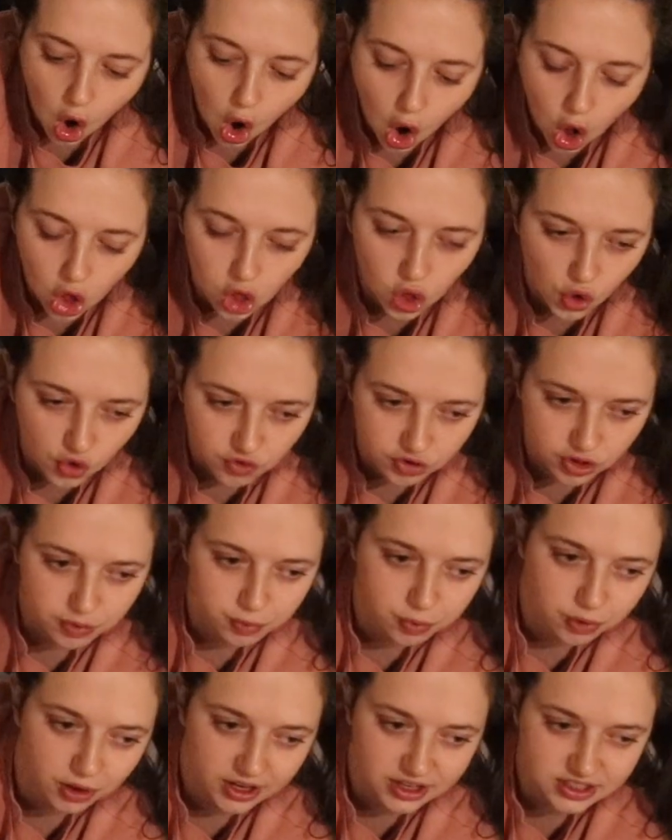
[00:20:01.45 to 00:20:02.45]
all over the
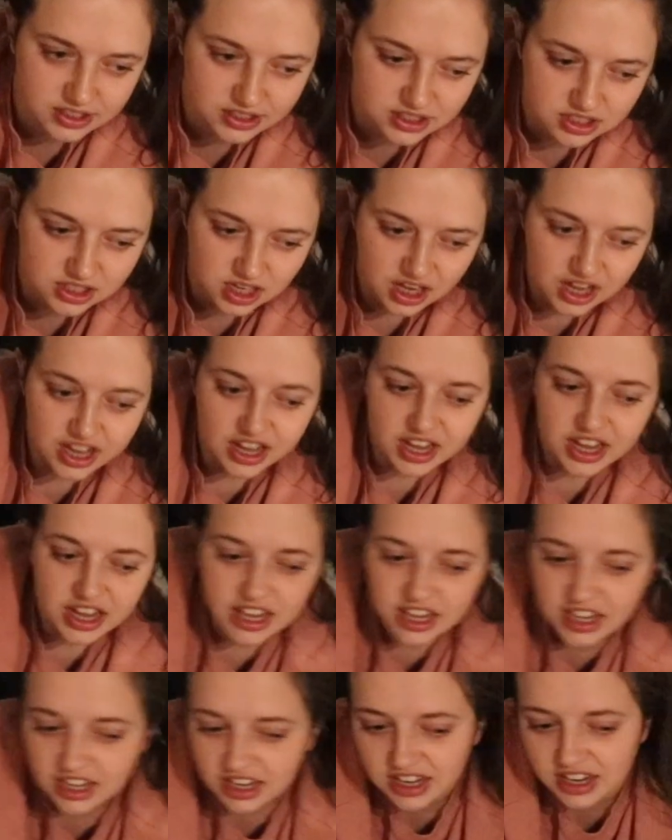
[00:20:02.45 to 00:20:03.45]
place.
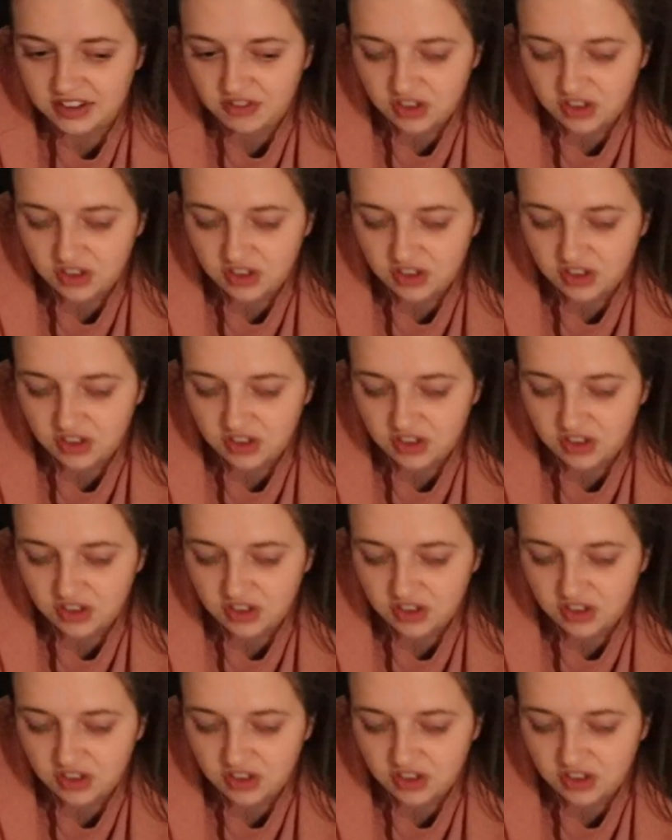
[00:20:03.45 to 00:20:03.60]
He didn't